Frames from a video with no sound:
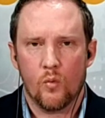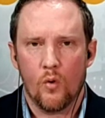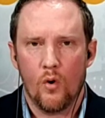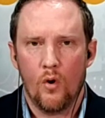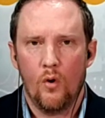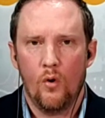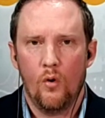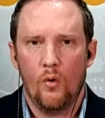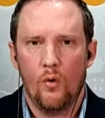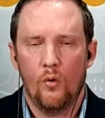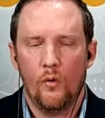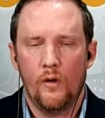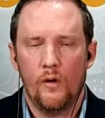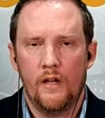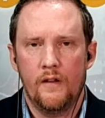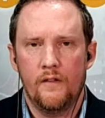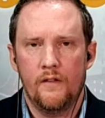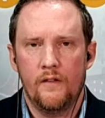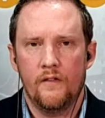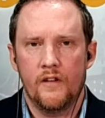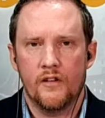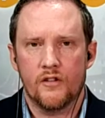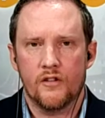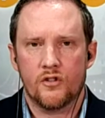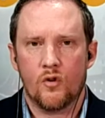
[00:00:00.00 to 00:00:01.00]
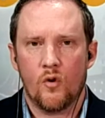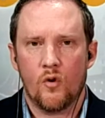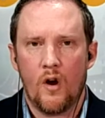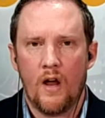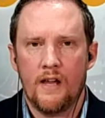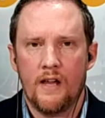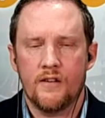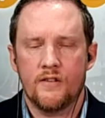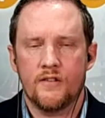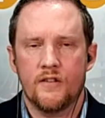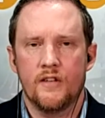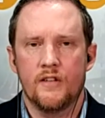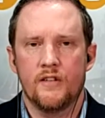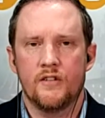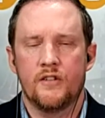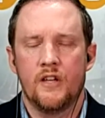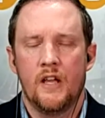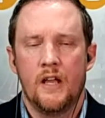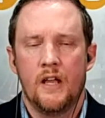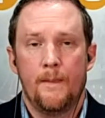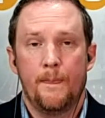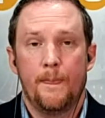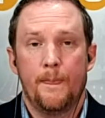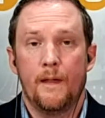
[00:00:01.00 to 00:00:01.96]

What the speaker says: role in this crisis,